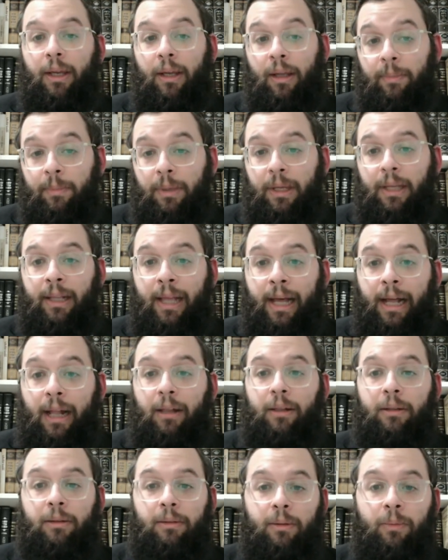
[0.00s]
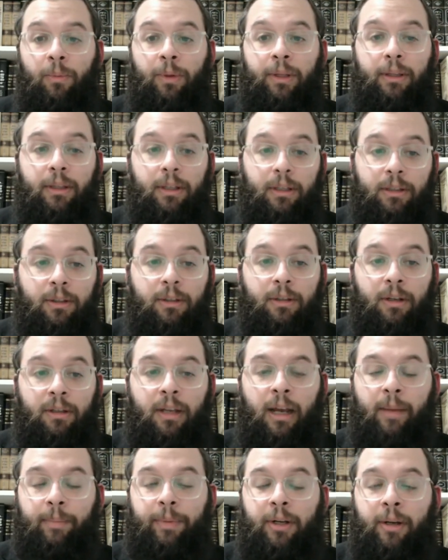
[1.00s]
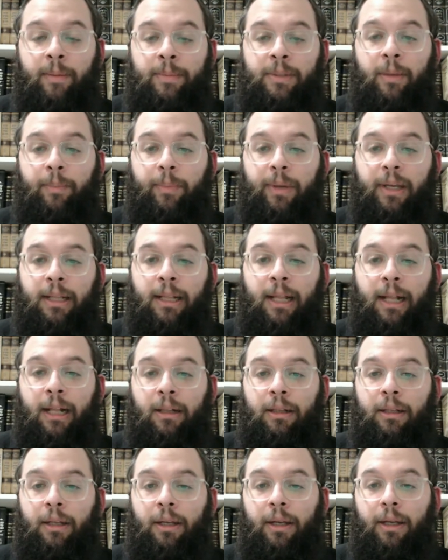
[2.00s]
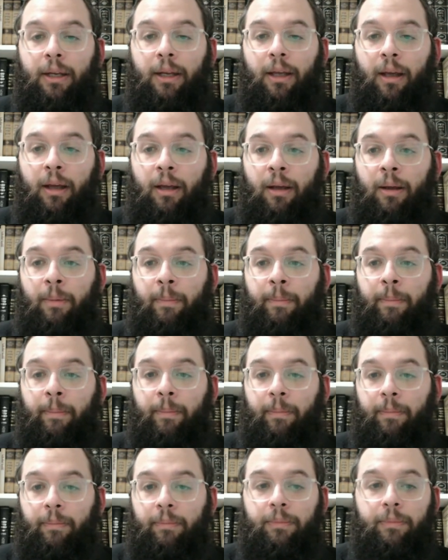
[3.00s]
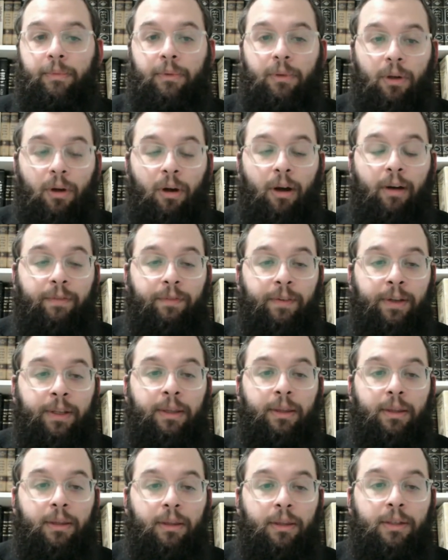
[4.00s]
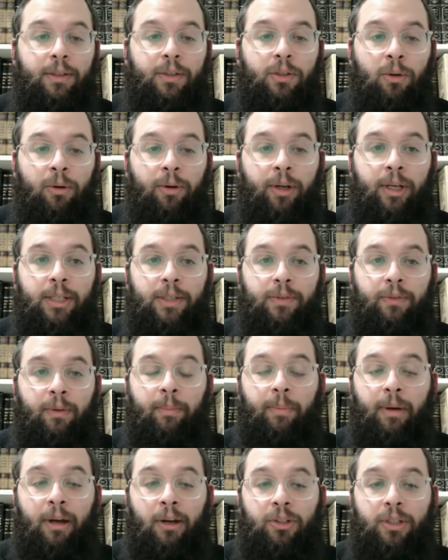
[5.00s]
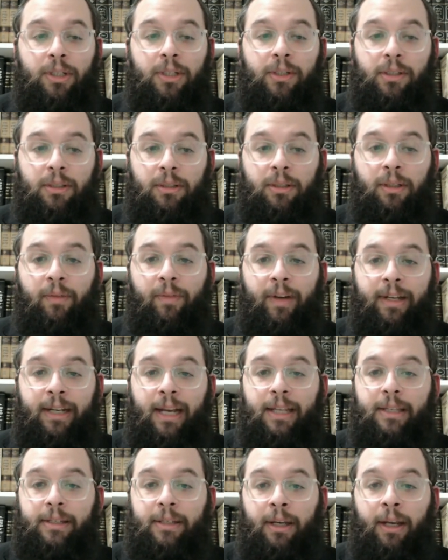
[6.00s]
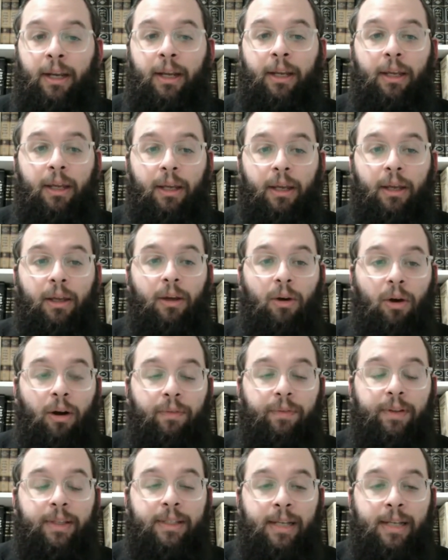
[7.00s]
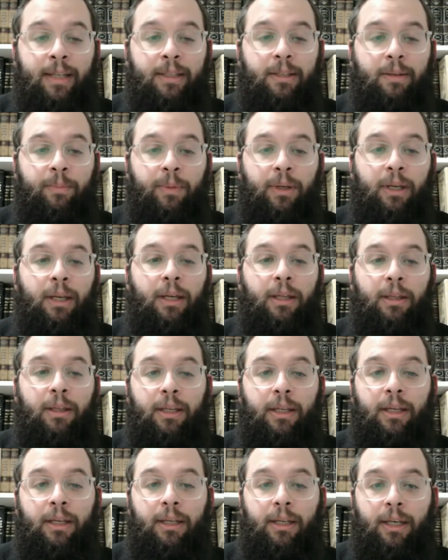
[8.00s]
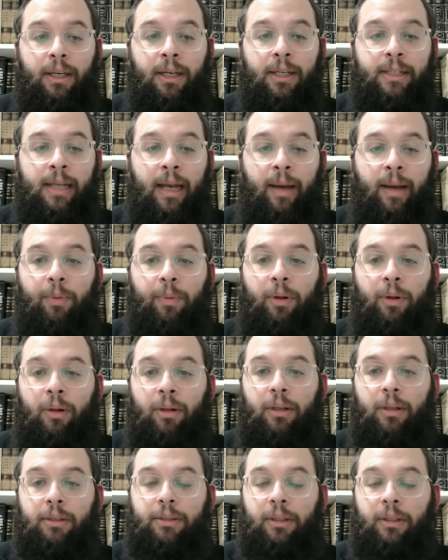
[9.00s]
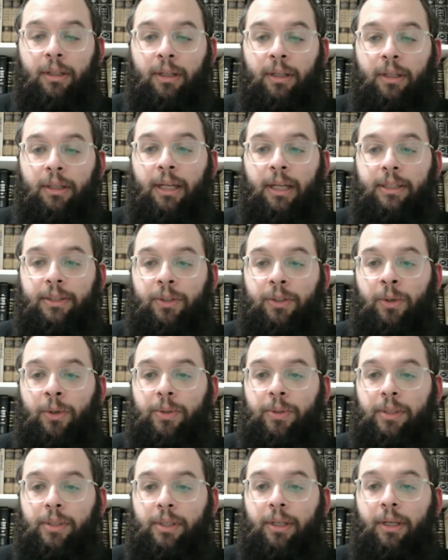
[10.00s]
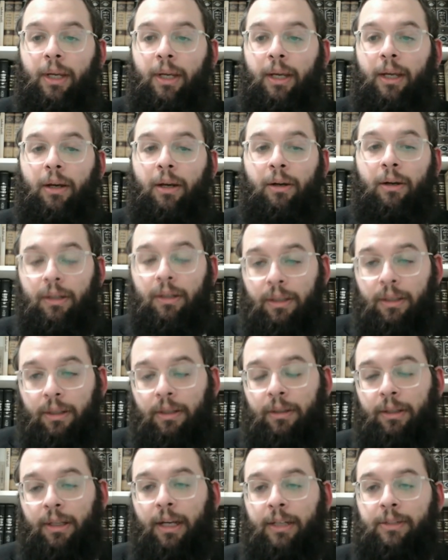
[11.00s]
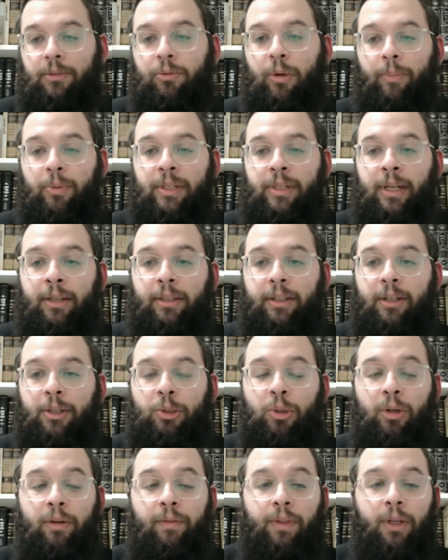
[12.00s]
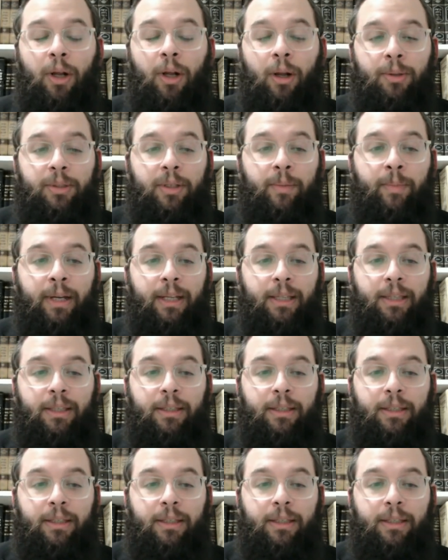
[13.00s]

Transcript: Bechlal, when the topic comes up, Bechlal, often the stories from Parshas Vayetze often tend to be the example that's used as representing sort of the ultimate